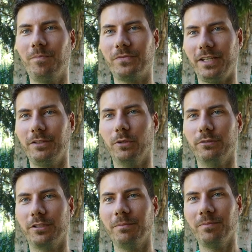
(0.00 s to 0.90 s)
take
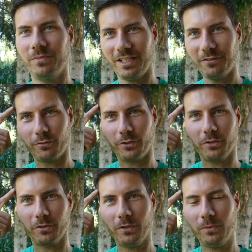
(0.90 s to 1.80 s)
over. Think for
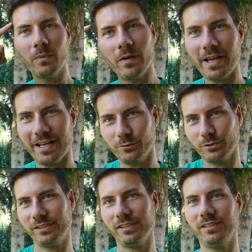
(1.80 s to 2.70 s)
your own and
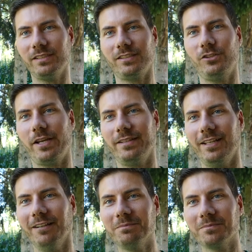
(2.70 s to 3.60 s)
resist this
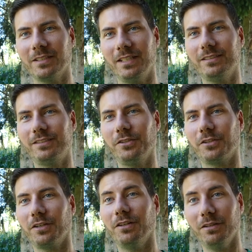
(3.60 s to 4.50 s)
agenda. It's
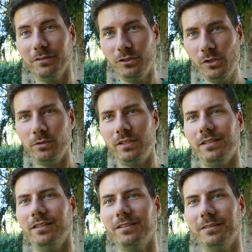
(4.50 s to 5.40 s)
your
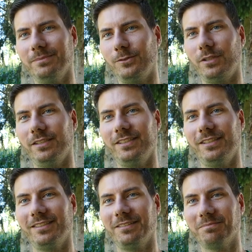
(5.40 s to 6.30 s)
duty to
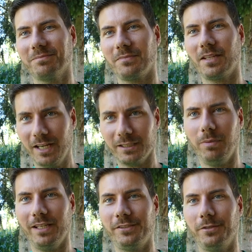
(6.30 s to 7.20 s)
resist. God
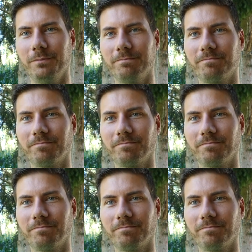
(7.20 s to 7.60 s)
bless you.